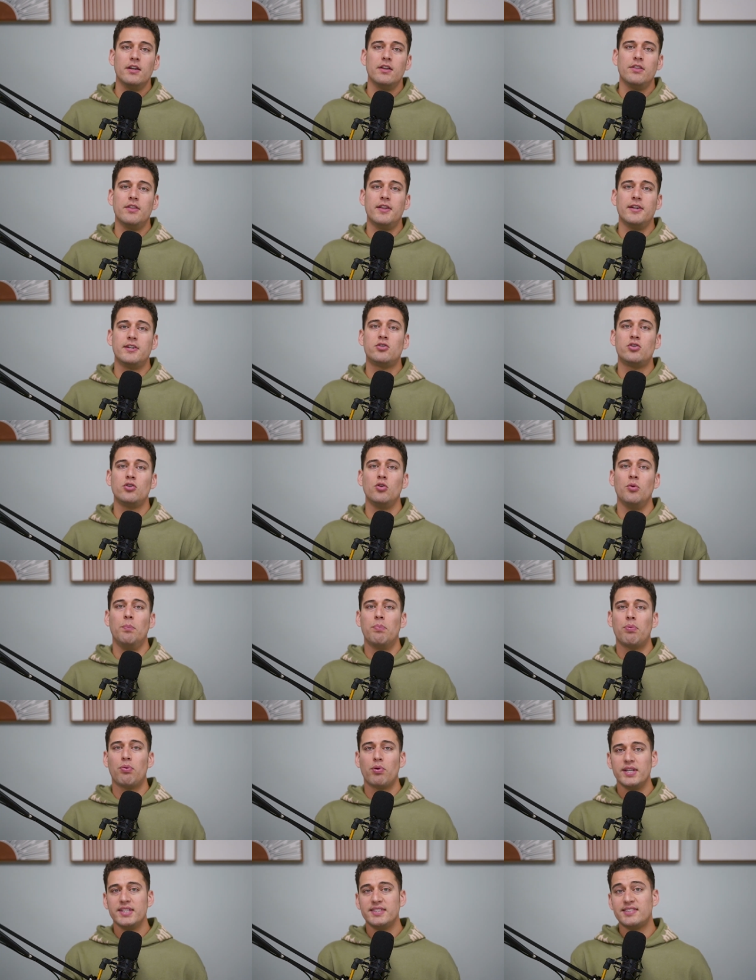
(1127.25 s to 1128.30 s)
The 2
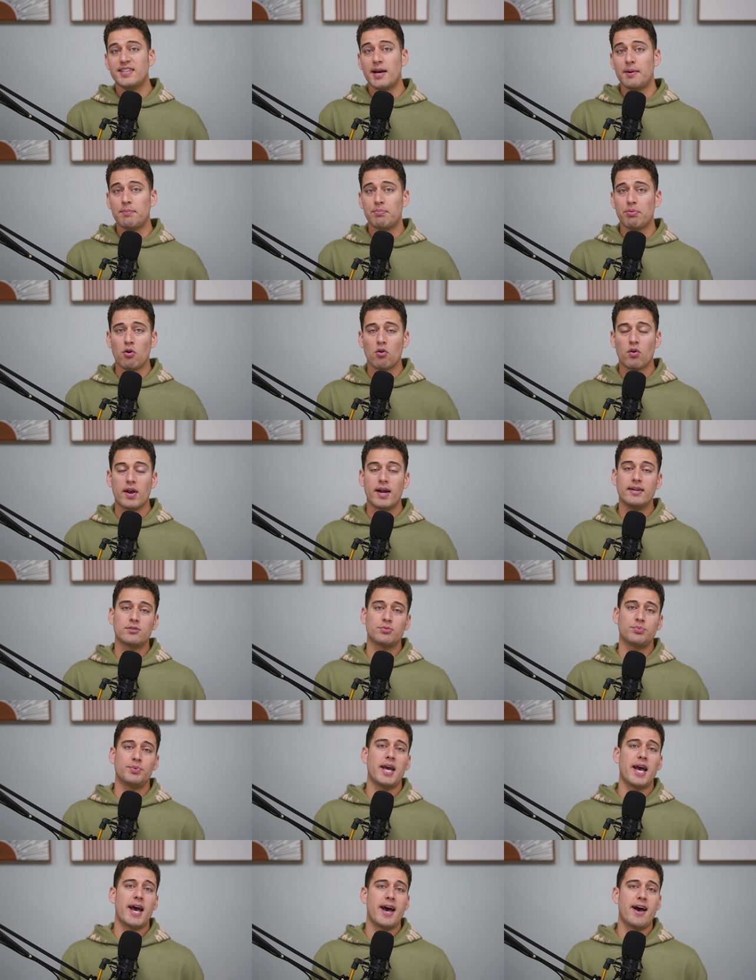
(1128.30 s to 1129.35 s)
preset programs
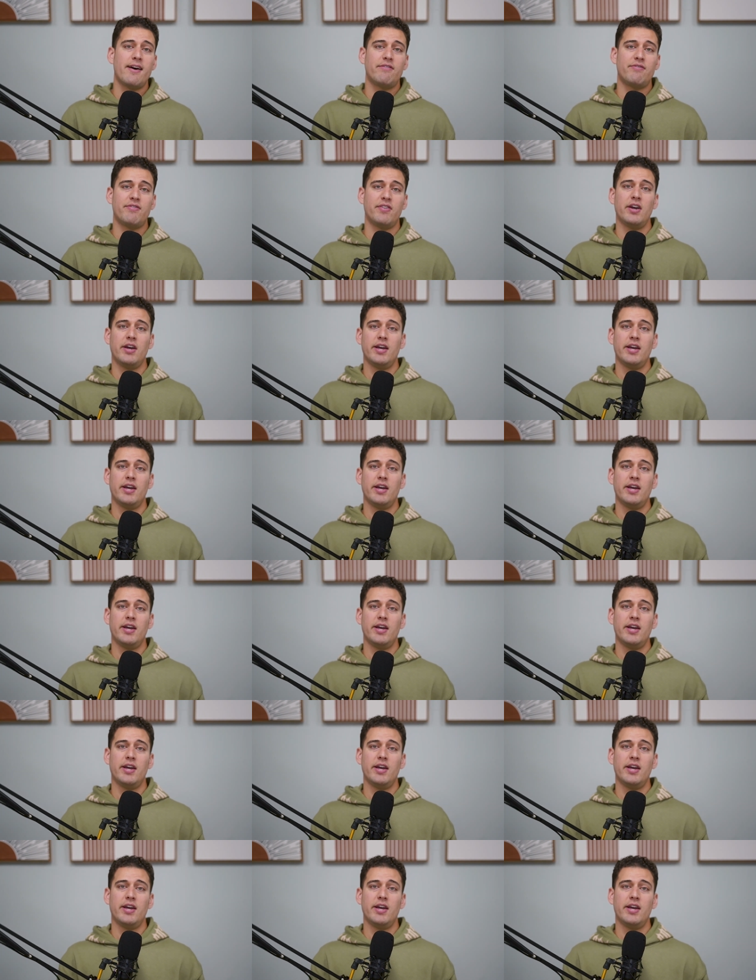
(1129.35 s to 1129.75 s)
we have